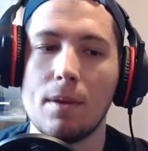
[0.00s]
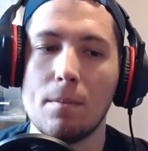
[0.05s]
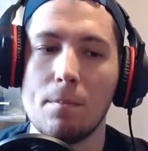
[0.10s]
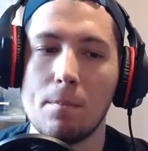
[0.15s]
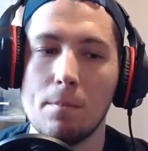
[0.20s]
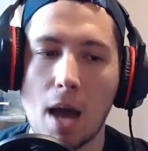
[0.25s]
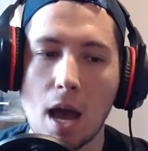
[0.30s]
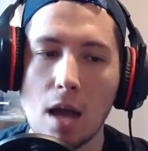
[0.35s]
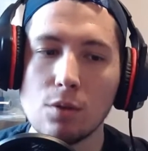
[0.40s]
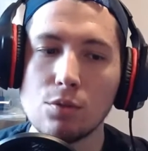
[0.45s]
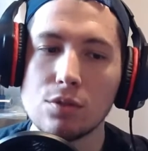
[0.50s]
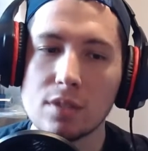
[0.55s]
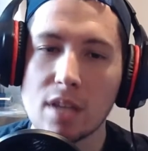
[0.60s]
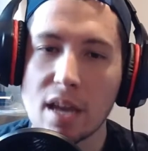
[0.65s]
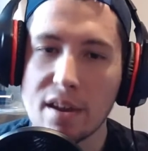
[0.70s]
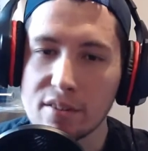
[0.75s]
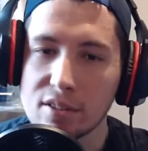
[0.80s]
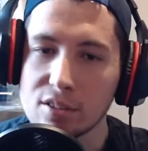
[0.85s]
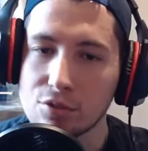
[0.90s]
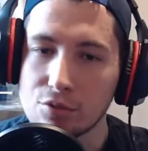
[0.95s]
In most
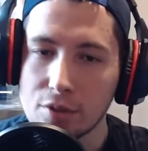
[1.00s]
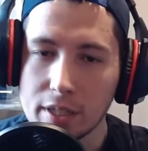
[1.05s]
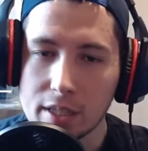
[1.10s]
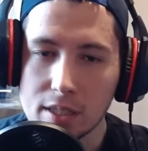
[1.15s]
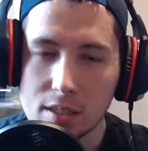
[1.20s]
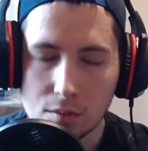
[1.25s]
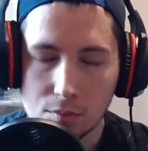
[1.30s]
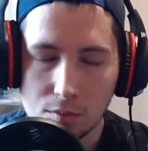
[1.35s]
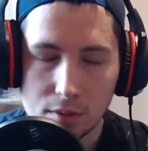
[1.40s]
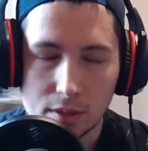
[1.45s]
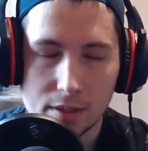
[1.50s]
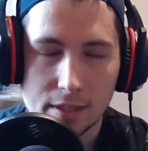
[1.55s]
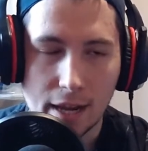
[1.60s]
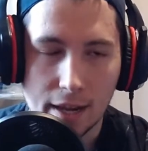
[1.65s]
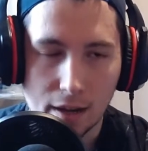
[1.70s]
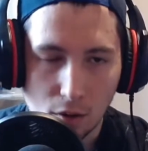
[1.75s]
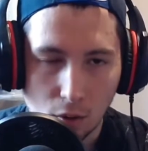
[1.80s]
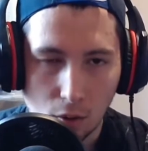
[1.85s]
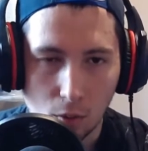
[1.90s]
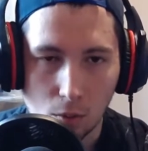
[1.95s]
territories, I wouldn't
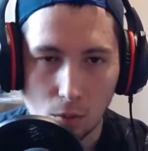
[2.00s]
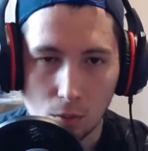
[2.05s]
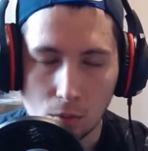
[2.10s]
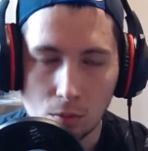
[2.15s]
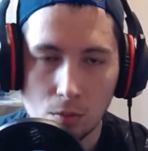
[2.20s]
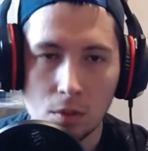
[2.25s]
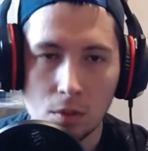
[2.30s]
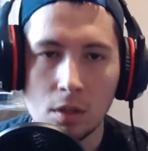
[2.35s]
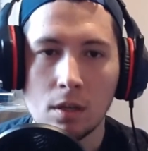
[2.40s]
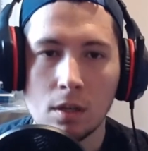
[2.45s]
say all,